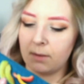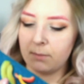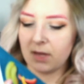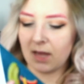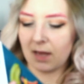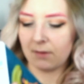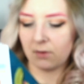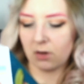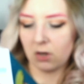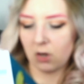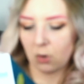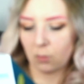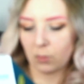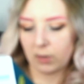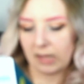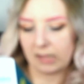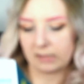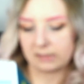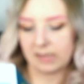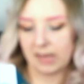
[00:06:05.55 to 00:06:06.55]
Let me have a look
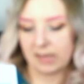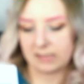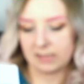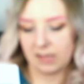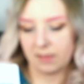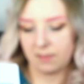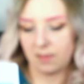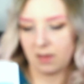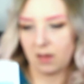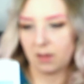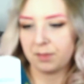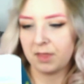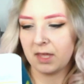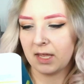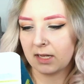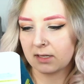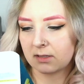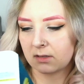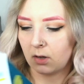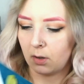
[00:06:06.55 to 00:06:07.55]
what else it has in there. I
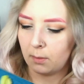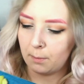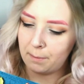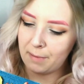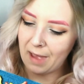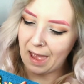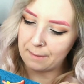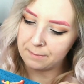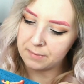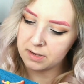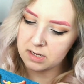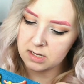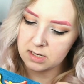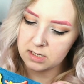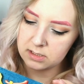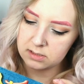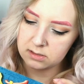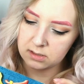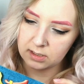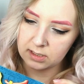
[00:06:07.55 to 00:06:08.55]
think it's got peppers.